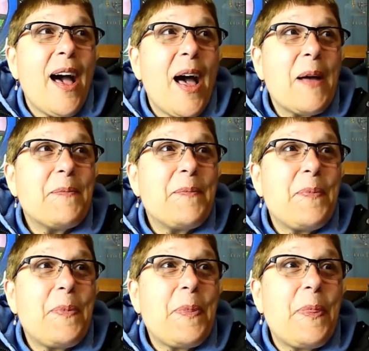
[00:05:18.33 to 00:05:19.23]

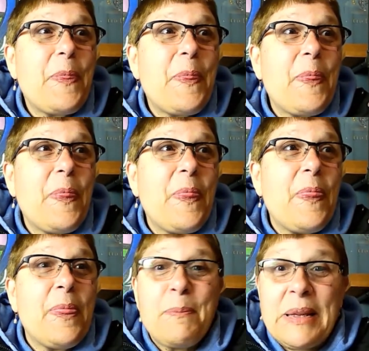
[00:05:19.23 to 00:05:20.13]

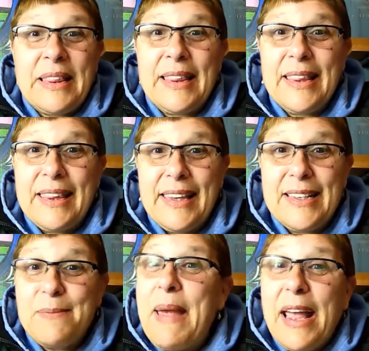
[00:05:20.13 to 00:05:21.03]
But the
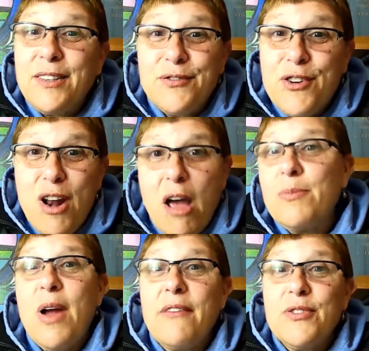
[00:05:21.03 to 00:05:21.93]
demand for a
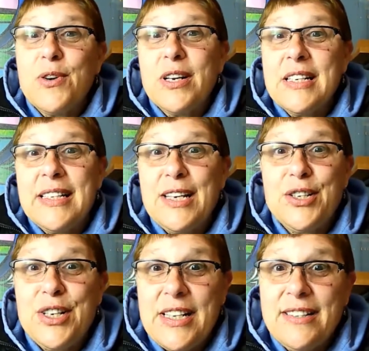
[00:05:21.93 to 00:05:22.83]
nonprofit
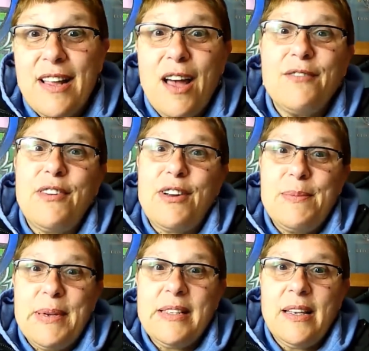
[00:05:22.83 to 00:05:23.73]
organization is not very
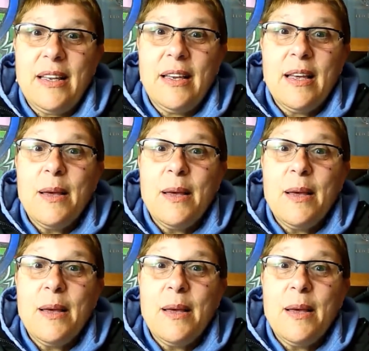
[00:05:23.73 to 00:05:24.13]
busy.